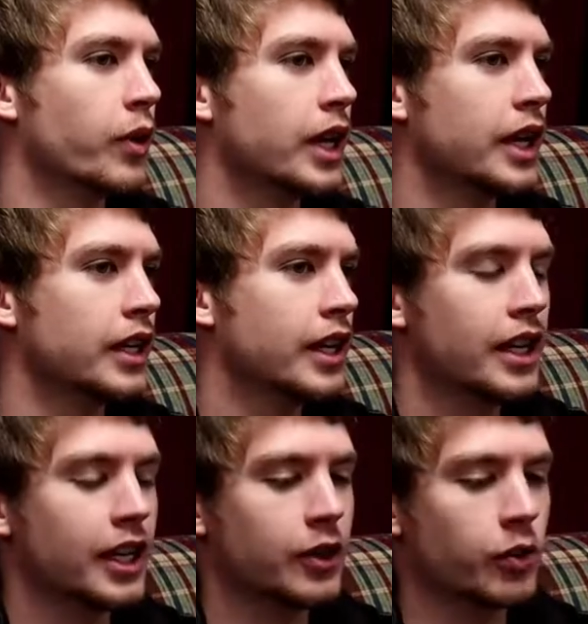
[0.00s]
a way
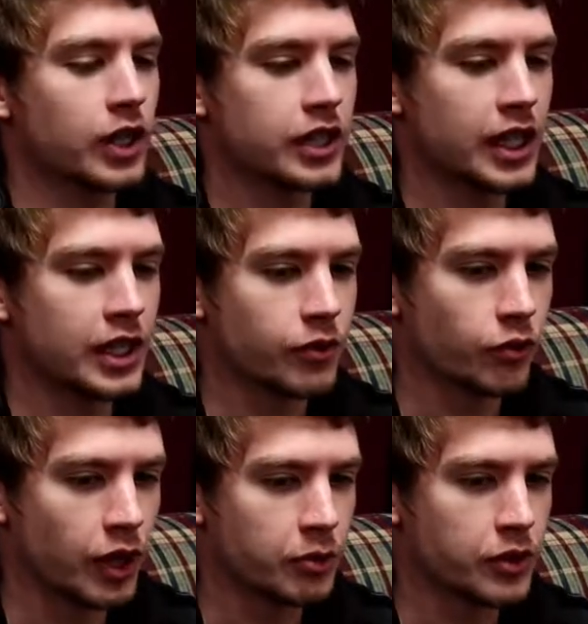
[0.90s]
in which it
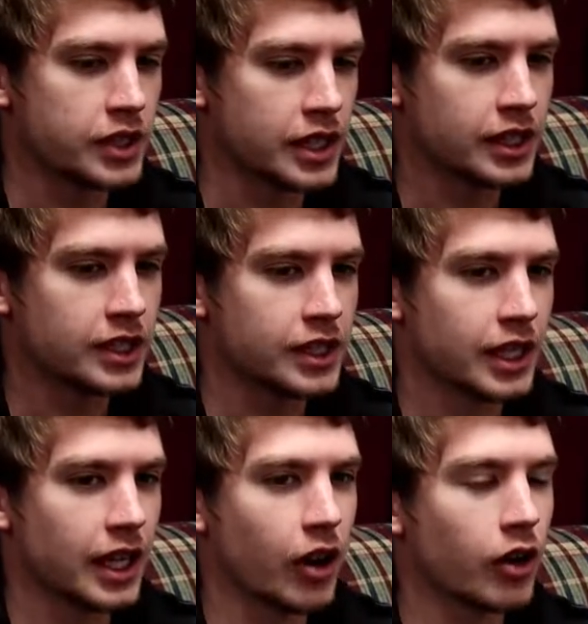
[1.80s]
represents
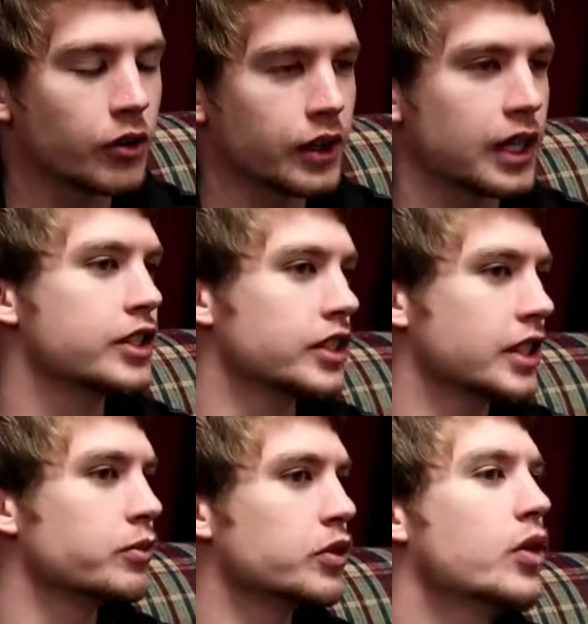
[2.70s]
our
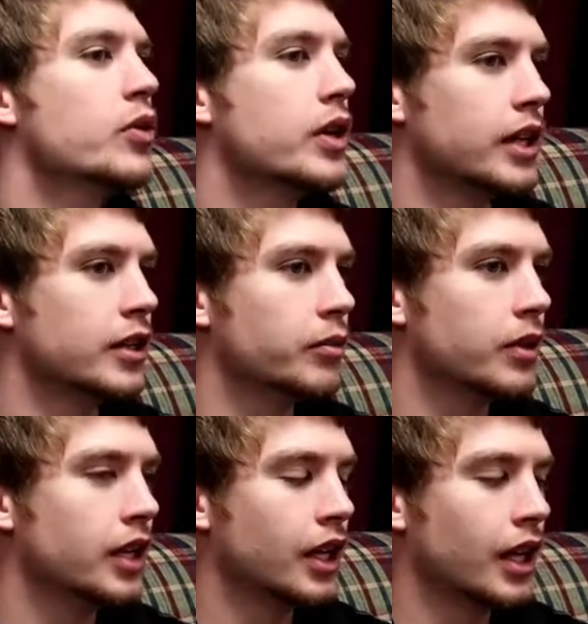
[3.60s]
relationship to Him.